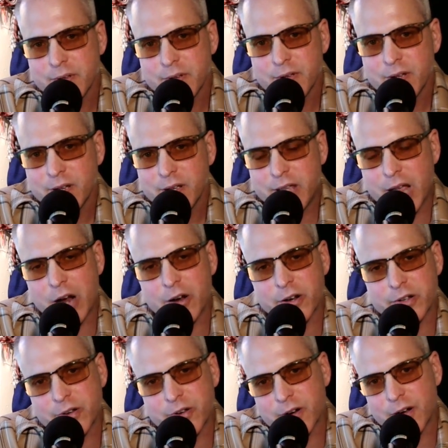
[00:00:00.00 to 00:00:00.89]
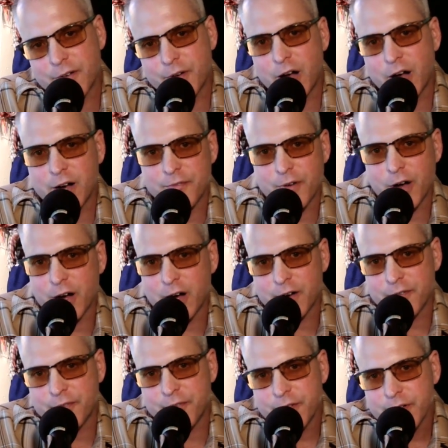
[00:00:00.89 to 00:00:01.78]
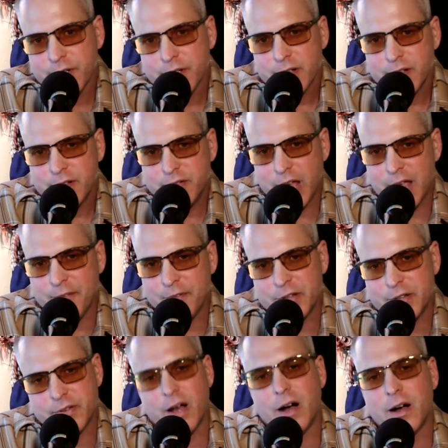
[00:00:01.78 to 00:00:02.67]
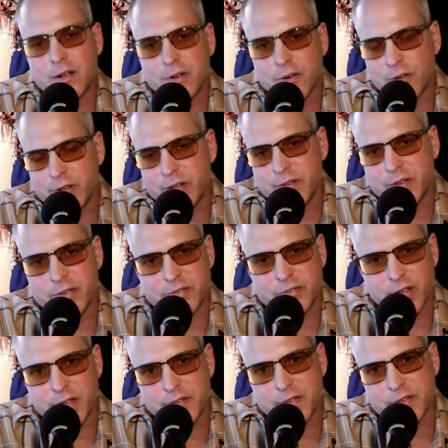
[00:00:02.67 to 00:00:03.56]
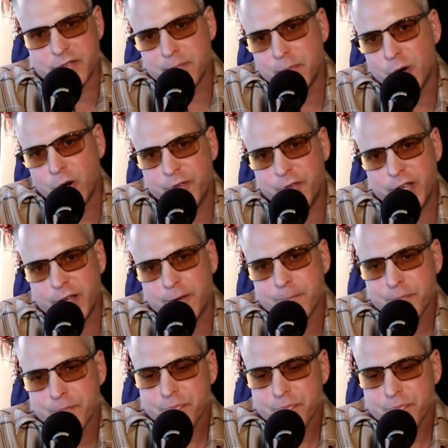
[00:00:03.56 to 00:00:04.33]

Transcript: character of David's uncle in this movie.